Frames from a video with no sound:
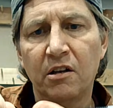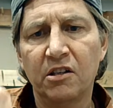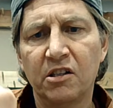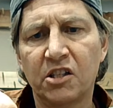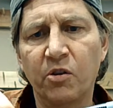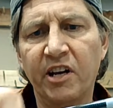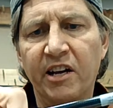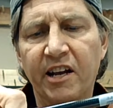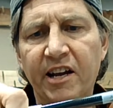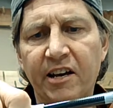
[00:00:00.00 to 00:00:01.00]
So again,
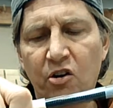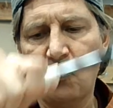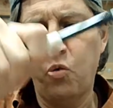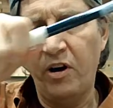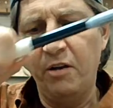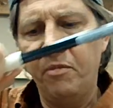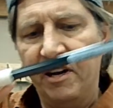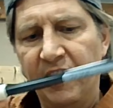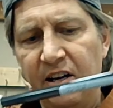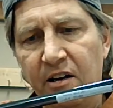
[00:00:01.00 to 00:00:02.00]
I got quite a bit
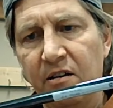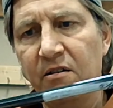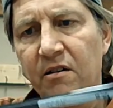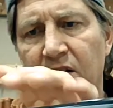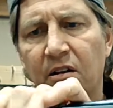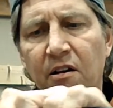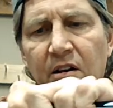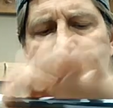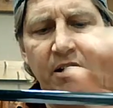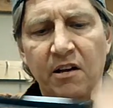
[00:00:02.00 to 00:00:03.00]
on here.
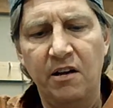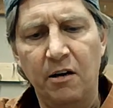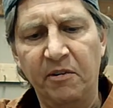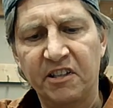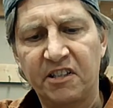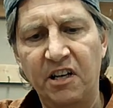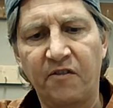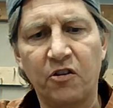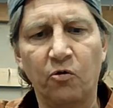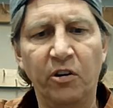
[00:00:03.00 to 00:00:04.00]
I'm going to see if
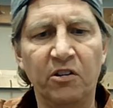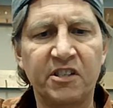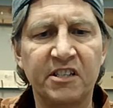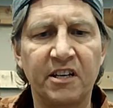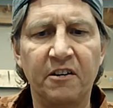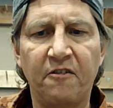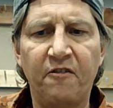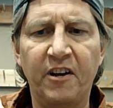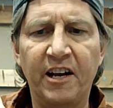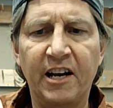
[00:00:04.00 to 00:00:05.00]
the reel seat's going to
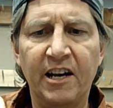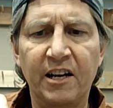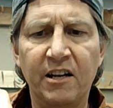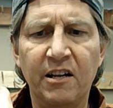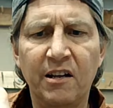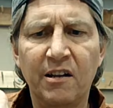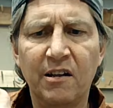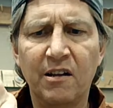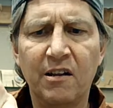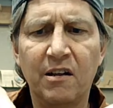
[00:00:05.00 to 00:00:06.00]
fit on,
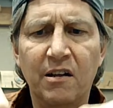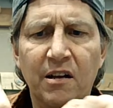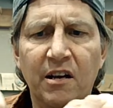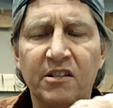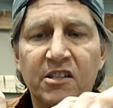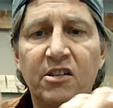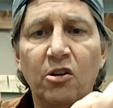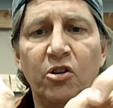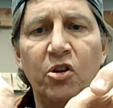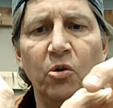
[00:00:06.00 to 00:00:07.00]
and
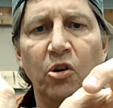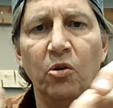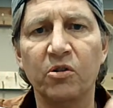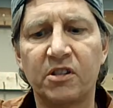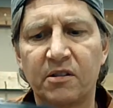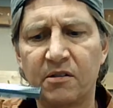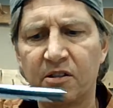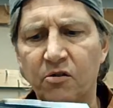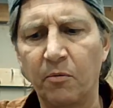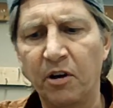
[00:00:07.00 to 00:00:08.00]
still too loose.
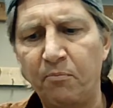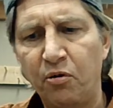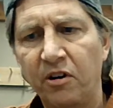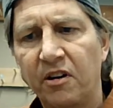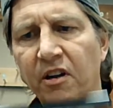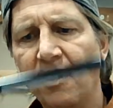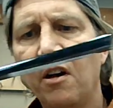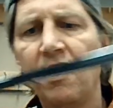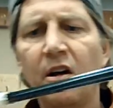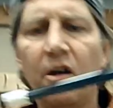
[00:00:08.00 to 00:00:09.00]
So I'm going to put
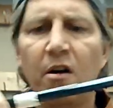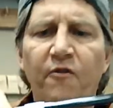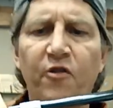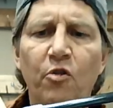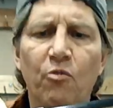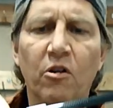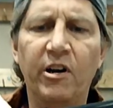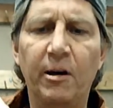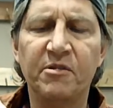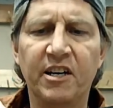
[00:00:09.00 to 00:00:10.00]
a few more
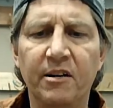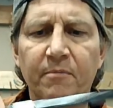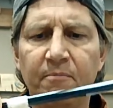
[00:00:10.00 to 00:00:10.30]
wraps on.